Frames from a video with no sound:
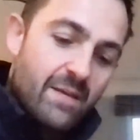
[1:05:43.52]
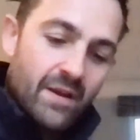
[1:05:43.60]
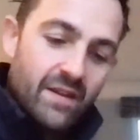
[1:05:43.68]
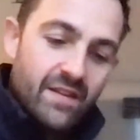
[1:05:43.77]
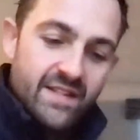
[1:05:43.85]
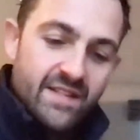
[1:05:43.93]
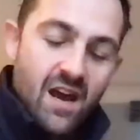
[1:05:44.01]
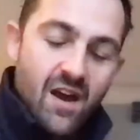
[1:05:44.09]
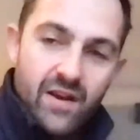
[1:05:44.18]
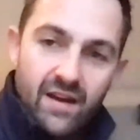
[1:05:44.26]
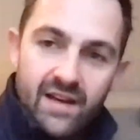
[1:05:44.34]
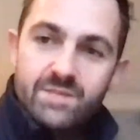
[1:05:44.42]
keeping things
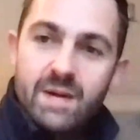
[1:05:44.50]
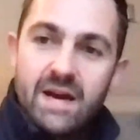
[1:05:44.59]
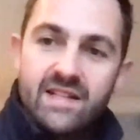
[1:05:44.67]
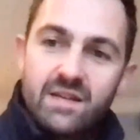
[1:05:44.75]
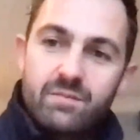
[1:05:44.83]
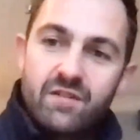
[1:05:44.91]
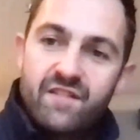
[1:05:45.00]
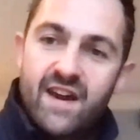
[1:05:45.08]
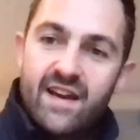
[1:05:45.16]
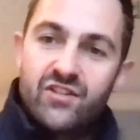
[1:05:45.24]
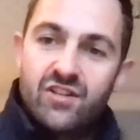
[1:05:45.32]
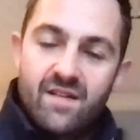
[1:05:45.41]
going and expecting
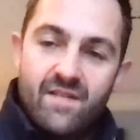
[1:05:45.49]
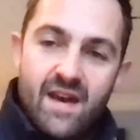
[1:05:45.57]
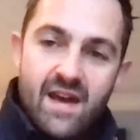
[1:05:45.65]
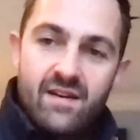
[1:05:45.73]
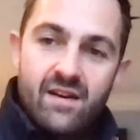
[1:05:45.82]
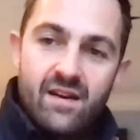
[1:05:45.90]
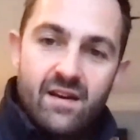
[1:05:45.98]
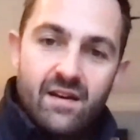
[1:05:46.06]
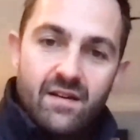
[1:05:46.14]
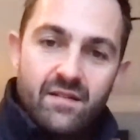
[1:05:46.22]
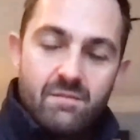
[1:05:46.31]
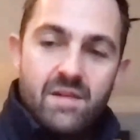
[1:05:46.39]
perfection, and then
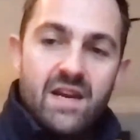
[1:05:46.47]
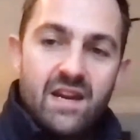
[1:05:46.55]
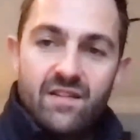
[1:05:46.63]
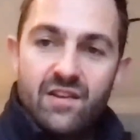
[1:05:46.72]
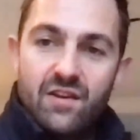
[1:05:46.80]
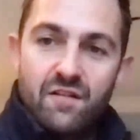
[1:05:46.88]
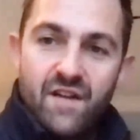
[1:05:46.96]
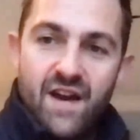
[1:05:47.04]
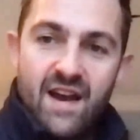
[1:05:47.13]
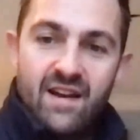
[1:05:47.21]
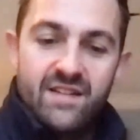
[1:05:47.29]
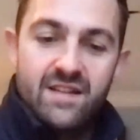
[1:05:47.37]
the minute you
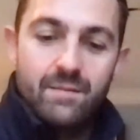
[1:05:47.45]
fail at